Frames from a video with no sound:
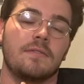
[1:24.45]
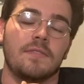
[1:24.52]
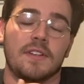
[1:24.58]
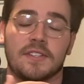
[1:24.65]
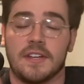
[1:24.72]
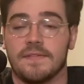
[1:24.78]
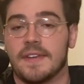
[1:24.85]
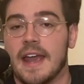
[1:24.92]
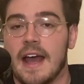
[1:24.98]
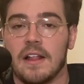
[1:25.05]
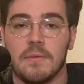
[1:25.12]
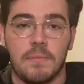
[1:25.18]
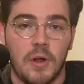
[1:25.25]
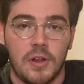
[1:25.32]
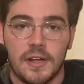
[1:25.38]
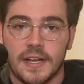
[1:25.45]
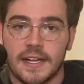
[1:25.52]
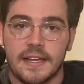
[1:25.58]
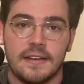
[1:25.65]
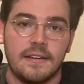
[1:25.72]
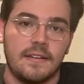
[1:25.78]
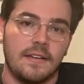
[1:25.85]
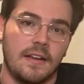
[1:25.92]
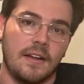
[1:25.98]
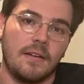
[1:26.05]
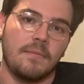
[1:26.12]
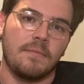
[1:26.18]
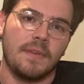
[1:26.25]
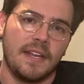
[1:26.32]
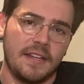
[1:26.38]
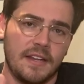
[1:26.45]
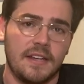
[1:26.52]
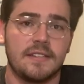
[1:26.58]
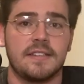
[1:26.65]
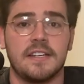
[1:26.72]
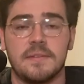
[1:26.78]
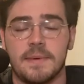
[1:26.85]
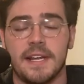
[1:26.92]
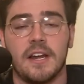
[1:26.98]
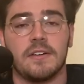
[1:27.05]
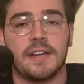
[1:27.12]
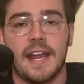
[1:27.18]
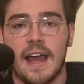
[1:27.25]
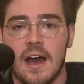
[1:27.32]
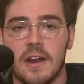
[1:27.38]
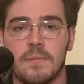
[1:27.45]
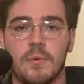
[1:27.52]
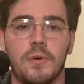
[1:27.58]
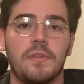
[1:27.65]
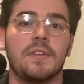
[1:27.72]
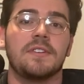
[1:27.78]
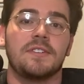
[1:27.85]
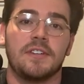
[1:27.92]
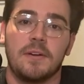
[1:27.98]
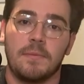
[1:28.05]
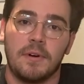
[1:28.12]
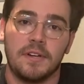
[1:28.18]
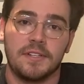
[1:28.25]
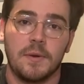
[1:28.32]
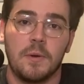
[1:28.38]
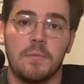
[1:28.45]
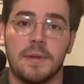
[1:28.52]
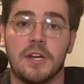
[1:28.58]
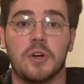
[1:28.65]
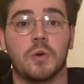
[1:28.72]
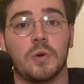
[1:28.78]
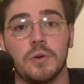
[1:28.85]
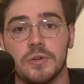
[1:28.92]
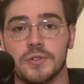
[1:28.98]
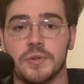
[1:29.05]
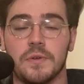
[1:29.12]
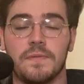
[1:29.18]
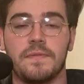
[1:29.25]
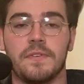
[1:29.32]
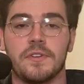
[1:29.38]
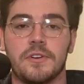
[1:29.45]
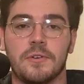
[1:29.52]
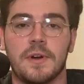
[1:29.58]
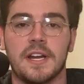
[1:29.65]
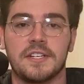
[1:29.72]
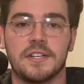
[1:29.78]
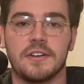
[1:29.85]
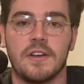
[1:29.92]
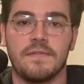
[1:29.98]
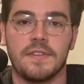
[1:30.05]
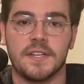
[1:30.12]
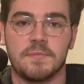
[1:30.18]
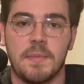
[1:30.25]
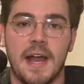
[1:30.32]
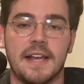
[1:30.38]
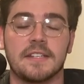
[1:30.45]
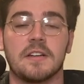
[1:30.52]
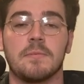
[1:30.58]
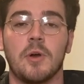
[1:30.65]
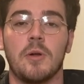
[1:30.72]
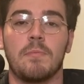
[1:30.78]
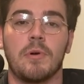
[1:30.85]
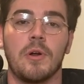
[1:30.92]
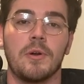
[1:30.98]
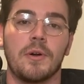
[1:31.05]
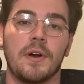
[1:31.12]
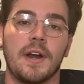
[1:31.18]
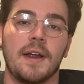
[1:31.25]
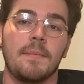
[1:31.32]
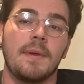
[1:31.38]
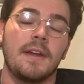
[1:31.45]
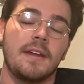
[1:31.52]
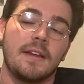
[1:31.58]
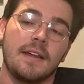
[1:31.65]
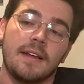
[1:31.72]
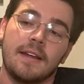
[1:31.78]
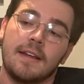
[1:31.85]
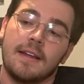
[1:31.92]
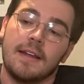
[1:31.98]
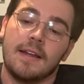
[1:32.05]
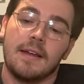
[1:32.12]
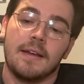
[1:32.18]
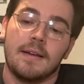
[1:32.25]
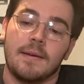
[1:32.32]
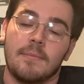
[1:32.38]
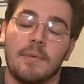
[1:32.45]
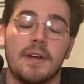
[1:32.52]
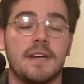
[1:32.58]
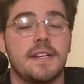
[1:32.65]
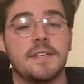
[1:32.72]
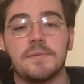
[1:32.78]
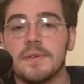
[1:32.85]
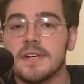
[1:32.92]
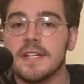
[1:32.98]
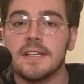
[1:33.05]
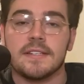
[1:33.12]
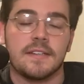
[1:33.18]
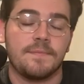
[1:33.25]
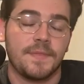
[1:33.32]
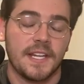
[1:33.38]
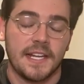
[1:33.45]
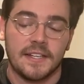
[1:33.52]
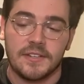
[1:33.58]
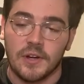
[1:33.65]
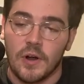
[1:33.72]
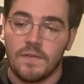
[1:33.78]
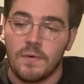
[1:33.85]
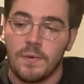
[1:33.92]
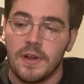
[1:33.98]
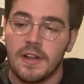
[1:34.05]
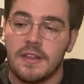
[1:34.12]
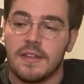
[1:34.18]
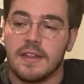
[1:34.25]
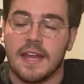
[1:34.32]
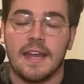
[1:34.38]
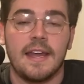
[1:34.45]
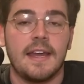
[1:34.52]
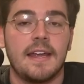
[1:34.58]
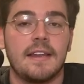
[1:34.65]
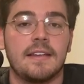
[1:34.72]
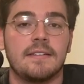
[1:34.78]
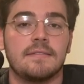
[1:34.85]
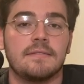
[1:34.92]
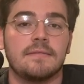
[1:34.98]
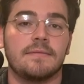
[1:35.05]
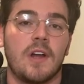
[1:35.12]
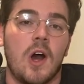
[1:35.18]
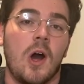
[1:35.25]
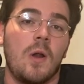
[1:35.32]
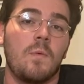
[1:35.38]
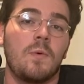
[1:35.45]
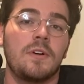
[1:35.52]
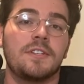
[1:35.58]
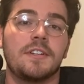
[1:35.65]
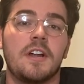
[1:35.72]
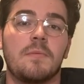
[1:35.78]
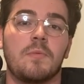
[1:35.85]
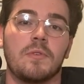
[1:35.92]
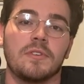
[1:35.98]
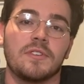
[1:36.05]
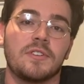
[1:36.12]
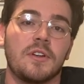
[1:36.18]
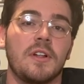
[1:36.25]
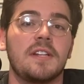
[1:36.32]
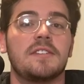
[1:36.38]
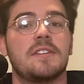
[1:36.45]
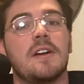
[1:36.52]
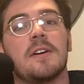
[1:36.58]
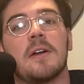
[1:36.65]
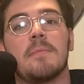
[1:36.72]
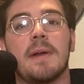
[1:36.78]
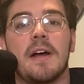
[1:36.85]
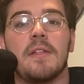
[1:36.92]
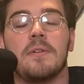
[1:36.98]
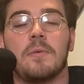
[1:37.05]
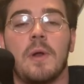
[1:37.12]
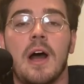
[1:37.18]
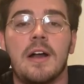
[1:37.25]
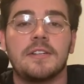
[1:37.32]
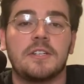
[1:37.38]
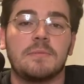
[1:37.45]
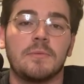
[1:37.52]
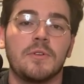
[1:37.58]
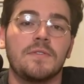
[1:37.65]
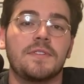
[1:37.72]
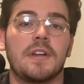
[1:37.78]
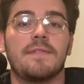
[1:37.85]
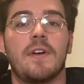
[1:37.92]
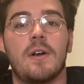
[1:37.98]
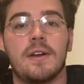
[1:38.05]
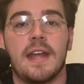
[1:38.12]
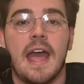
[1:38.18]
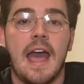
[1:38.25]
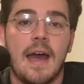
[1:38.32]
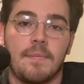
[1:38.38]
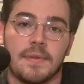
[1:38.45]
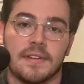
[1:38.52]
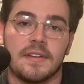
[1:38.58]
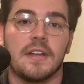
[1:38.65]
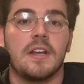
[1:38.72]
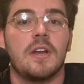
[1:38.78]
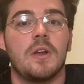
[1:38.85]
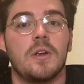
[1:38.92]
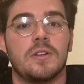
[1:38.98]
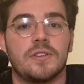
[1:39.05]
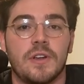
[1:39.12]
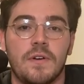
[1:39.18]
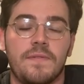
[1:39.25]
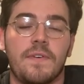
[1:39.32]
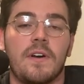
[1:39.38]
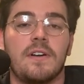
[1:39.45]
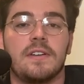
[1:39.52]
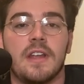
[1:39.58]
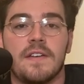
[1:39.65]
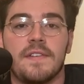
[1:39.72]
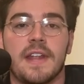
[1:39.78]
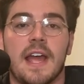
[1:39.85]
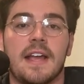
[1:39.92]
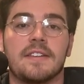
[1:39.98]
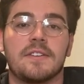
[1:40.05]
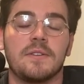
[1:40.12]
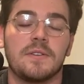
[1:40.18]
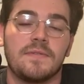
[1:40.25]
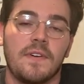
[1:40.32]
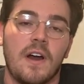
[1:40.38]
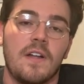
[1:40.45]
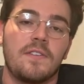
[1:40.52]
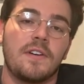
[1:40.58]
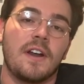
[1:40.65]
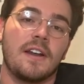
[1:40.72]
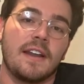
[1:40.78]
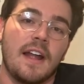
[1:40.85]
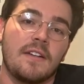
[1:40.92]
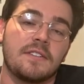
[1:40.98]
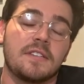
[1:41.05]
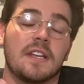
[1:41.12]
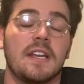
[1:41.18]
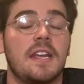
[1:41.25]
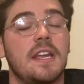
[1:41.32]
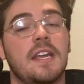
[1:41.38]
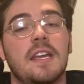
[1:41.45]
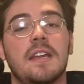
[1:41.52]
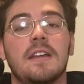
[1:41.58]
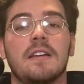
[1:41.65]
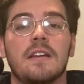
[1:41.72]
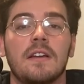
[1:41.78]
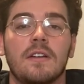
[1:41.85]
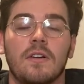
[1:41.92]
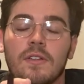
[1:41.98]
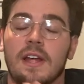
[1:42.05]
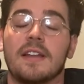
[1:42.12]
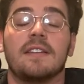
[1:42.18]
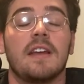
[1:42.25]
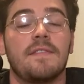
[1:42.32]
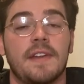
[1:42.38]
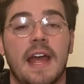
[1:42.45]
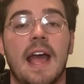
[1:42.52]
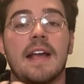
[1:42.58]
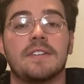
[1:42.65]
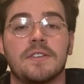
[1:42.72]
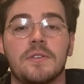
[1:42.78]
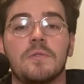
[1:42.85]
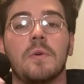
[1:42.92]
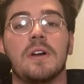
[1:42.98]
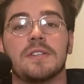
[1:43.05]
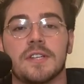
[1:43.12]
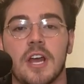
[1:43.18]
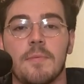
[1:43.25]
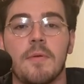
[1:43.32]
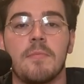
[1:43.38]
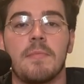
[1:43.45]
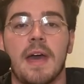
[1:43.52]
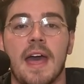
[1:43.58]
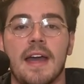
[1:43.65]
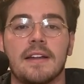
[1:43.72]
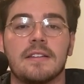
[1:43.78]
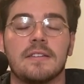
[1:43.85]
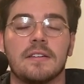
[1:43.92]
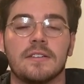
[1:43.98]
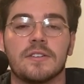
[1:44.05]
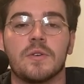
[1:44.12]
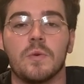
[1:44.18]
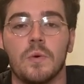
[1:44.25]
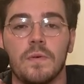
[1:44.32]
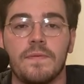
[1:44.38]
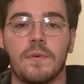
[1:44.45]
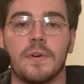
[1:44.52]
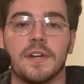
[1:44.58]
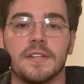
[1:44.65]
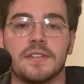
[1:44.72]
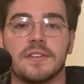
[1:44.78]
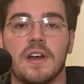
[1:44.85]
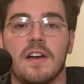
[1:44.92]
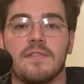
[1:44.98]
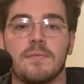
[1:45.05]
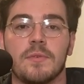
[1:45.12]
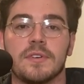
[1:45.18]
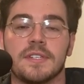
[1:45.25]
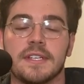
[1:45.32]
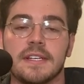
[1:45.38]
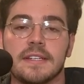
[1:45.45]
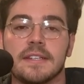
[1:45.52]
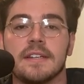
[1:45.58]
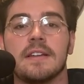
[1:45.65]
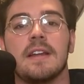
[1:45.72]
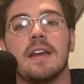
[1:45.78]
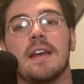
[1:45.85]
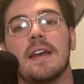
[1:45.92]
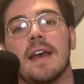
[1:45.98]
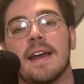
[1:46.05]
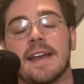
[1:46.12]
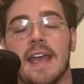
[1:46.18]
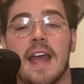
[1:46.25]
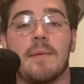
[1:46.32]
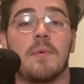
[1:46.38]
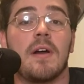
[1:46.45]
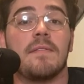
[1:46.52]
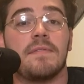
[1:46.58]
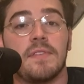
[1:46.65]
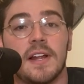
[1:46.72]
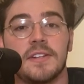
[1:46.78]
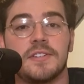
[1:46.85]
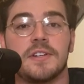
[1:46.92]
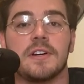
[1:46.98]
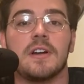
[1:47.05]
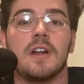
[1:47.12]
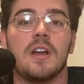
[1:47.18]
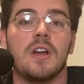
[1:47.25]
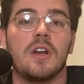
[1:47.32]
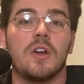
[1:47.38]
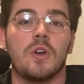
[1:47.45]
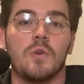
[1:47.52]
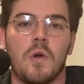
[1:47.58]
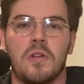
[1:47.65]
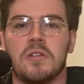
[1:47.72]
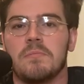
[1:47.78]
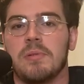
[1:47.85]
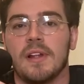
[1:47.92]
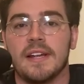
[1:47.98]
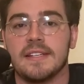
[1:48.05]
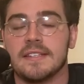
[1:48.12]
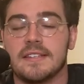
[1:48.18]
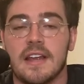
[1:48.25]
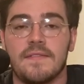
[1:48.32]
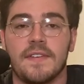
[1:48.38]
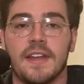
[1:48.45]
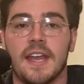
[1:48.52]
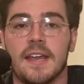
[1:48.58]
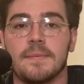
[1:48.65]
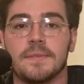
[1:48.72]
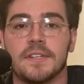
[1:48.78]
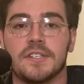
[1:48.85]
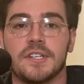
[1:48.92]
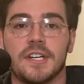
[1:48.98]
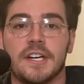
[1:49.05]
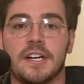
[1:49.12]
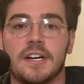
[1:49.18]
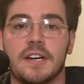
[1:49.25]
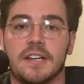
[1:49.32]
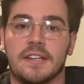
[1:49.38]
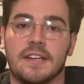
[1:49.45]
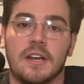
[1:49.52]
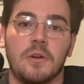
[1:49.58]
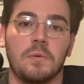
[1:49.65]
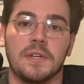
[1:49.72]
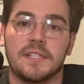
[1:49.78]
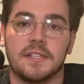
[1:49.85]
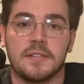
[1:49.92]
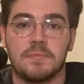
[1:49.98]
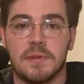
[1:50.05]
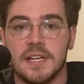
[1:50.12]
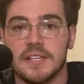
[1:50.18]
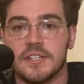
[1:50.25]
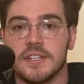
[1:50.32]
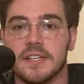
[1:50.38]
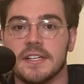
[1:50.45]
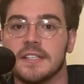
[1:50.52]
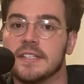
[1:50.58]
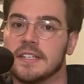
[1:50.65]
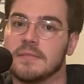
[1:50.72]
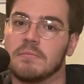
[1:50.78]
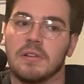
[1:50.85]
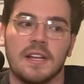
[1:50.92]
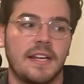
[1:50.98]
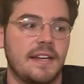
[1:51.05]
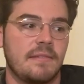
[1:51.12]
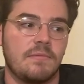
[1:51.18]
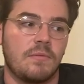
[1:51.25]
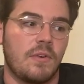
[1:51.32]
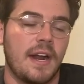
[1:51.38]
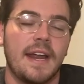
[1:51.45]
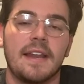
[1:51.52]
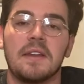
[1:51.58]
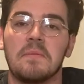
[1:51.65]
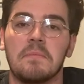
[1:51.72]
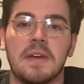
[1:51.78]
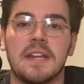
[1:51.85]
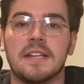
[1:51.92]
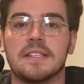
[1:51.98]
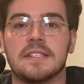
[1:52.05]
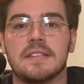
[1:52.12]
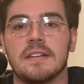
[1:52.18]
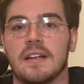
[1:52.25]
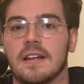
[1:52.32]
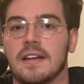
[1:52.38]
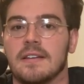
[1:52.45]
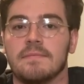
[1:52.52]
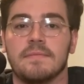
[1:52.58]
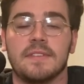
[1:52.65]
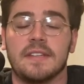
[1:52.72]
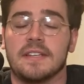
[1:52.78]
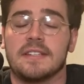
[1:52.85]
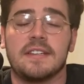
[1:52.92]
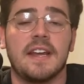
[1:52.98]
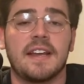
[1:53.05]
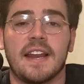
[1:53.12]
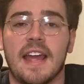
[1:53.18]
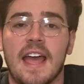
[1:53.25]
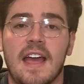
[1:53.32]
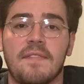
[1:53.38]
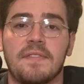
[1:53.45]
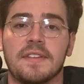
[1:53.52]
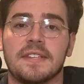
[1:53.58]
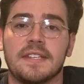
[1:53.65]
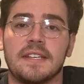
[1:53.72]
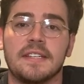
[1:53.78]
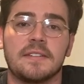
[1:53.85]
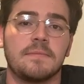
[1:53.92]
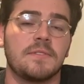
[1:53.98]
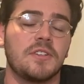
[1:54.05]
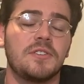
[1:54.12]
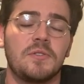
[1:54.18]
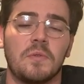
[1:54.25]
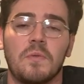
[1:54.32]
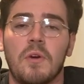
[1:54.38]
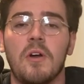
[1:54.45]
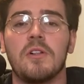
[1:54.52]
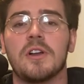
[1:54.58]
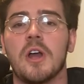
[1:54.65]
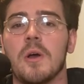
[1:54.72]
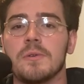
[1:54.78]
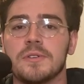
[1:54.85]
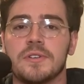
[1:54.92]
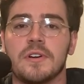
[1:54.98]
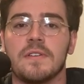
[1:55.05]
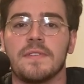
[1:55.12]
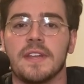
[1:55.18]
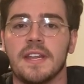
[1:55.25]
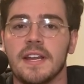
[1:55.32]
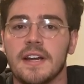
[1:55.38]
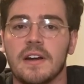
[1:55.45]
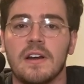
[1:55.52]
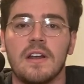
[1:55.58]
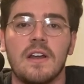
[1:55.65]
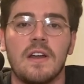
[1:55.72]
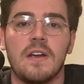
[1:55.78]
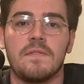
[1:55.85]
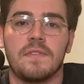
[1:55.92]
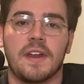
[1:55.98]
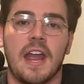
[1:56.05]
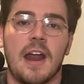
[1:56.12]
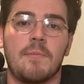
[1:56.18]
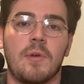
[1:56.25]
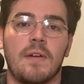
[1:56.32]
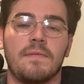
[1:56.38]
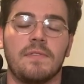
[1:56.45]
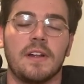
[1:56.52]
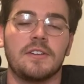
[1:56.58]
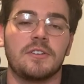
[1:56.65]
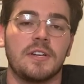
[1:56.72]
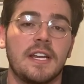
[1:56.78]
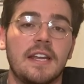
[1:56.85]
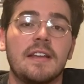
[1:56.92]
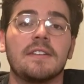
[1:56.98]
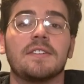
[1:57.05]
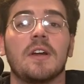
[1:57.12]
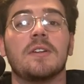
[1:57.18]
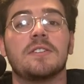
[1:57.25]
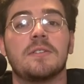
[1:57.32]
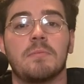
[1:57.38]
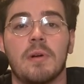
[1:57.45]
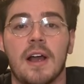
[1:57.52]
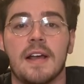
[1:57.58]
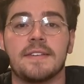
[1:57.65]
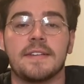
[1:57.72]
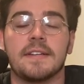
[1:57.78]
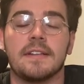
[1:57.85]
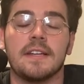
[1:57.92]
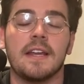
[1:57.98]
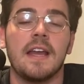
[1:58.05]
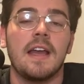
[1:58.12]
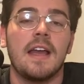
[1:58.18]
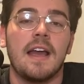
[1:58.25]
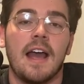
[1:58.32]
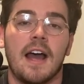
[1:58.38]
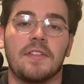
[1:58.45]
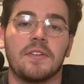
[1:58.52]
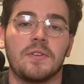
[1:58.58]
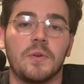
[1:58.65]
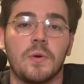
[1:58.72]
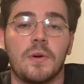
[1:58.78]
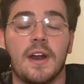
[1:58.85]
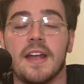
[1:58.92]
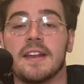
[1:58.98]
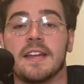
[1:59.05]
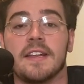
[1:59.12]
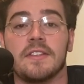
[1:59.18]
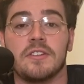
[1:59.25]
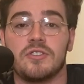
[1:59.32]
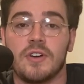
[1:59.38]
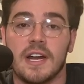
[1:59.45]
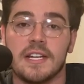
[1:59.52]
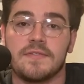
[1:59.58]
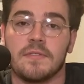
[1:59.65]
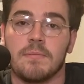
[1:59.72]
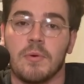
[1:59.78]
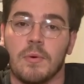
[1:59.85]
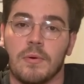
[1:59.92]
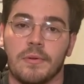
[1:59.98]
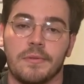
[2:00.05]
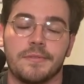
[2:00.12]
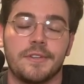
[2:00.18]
Let's give Cal mulligan. Um, he does need to be held accountable. This summer is going to be crucial for the direction of this basketball program. But it is what it is. It's over with and onwards and upwards. So let's talk about the roster moves that have already happened. So far, Devin Askew's father announced that he, or that Devin Askew was coming back to school for his sophomore season, and Cam'Ron Fletcher, who only played in seven games this year and dealt with suspensions and then played random minutes, uh, the second half of the season. Just a roller coaster of a year for Cam'Ron Fletcher. He is unsurprisingly out the door and in the transfer portal.